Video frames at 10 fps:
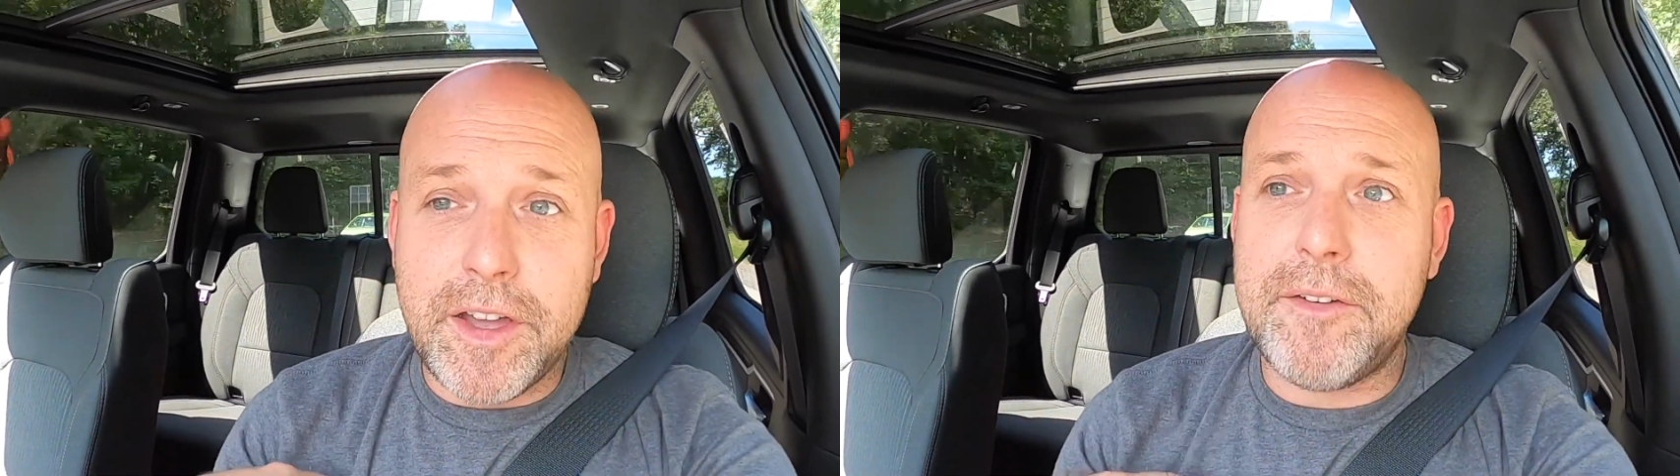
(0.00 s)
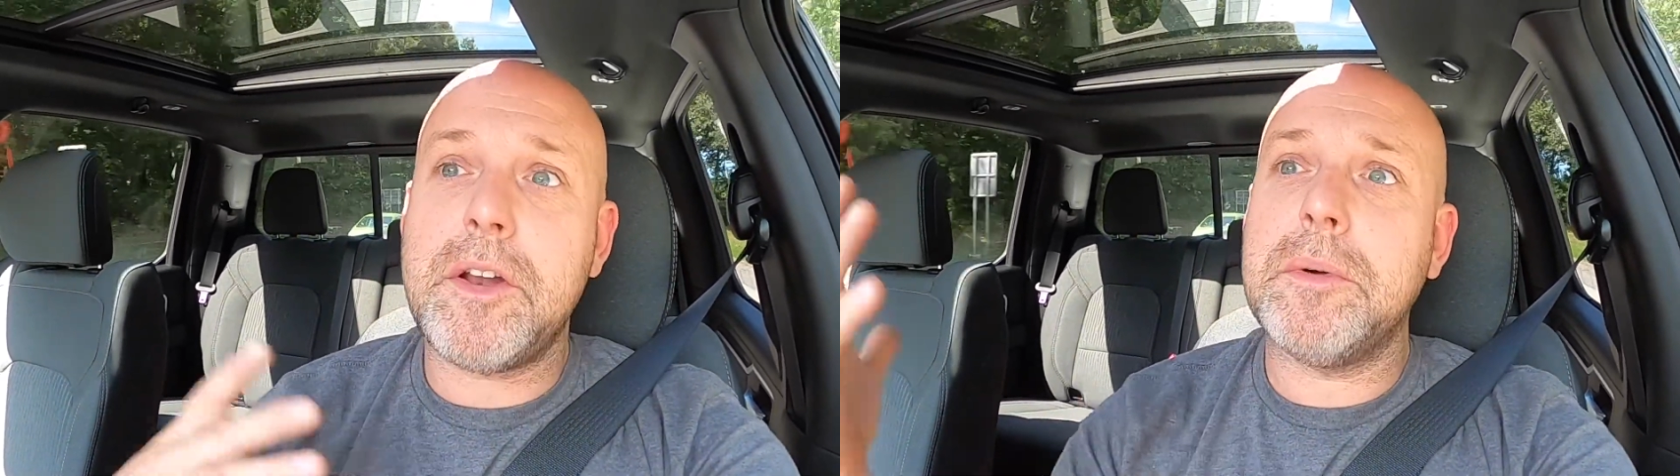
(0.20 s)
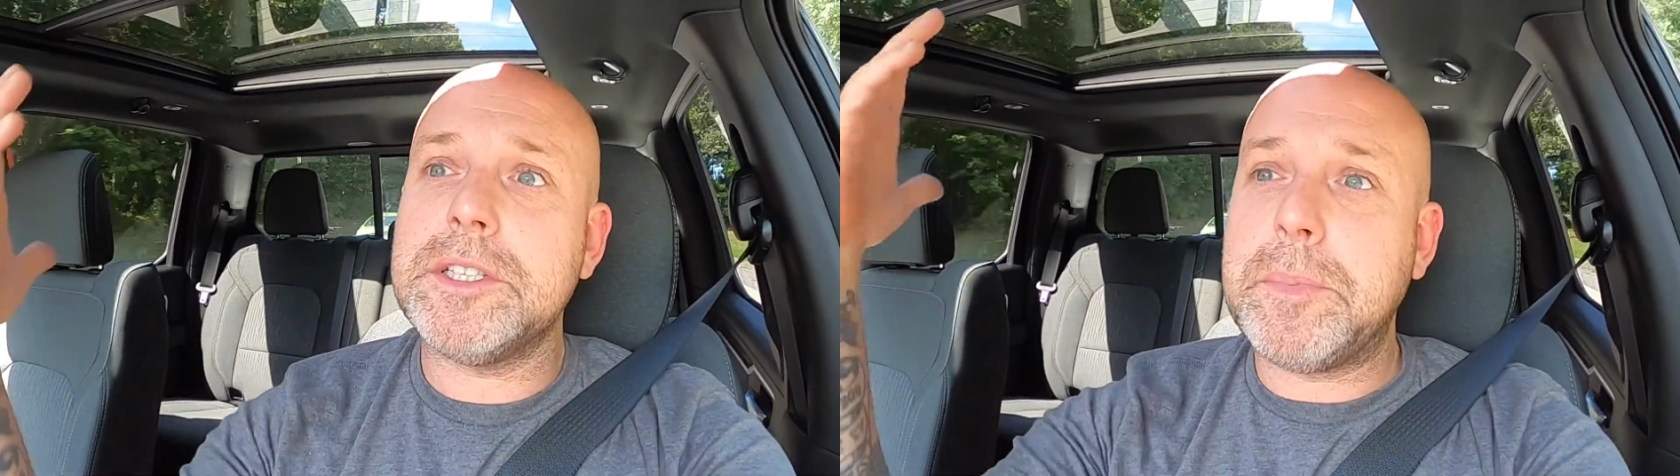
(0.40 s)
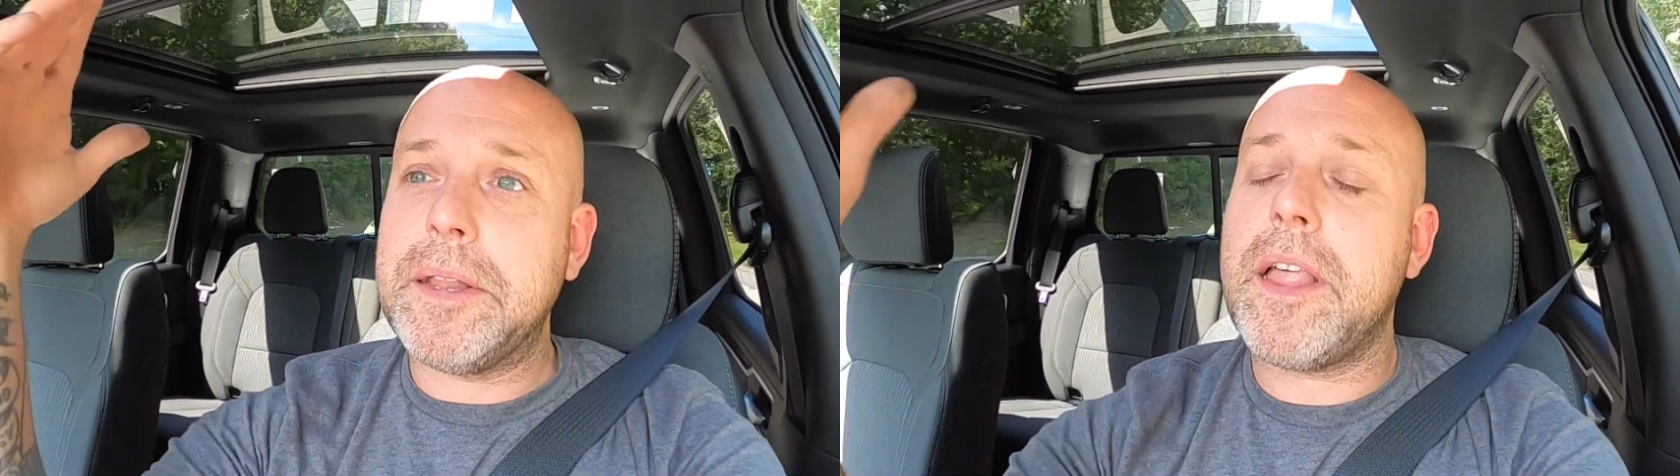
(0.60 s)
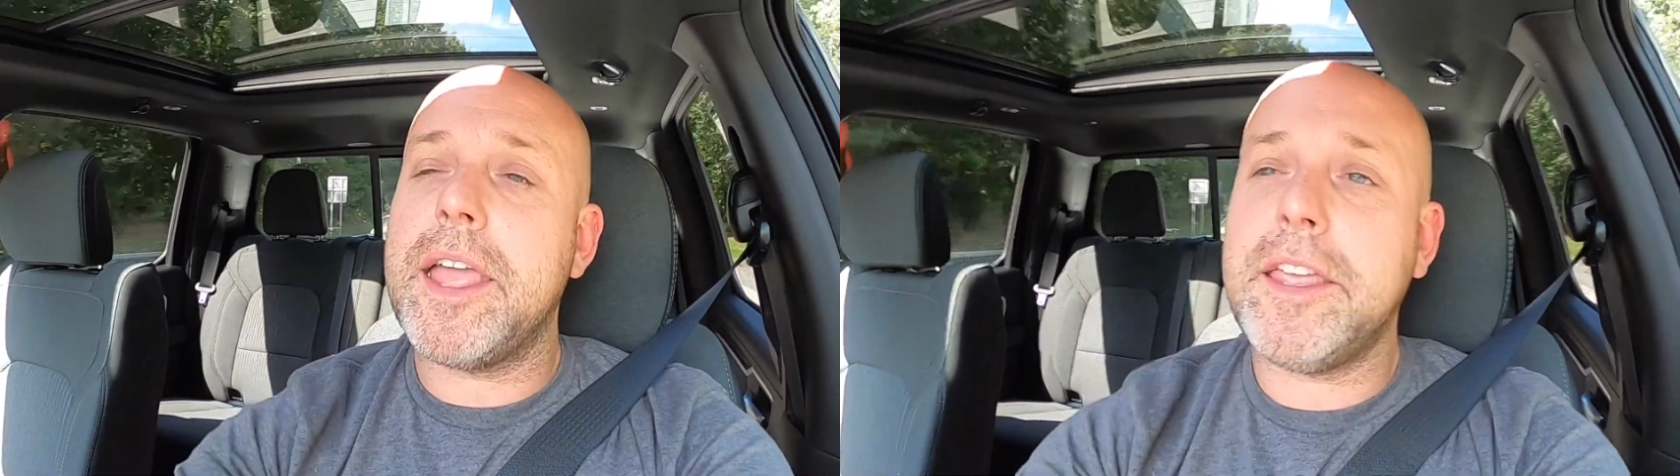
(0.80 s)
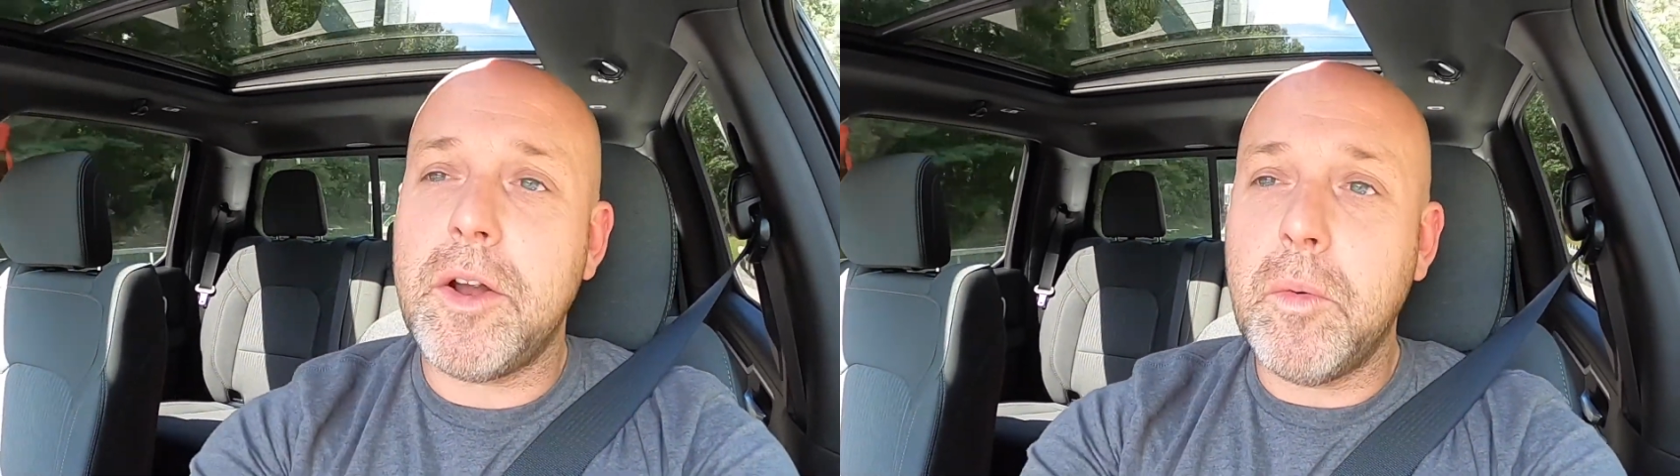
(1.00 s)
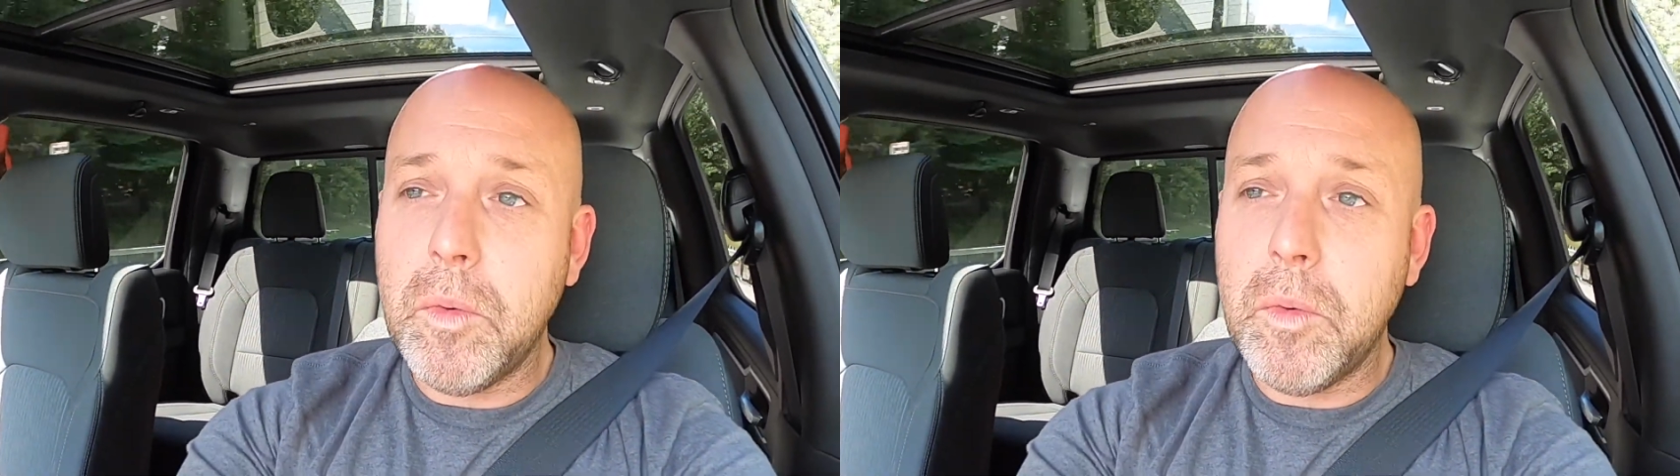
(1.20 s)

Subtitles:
I would always been like, you know,